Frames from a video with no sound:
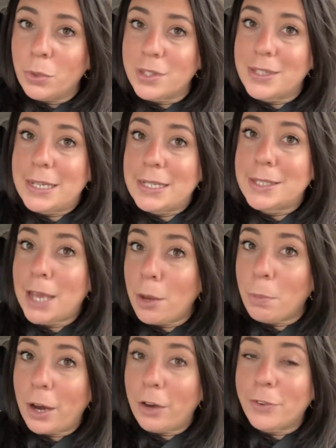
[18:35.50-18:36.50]
we'll see.
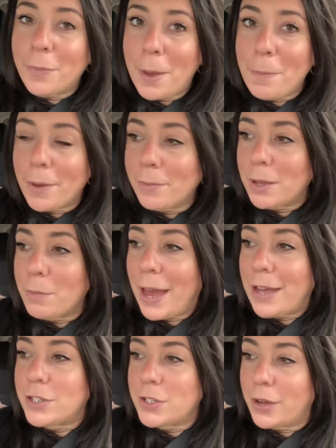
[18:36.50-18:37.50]
Say a prayer for my pumpkin
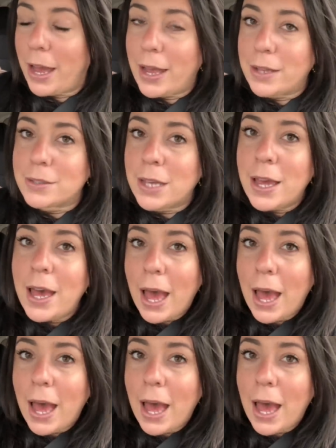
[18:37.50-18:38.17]
patch, you guys.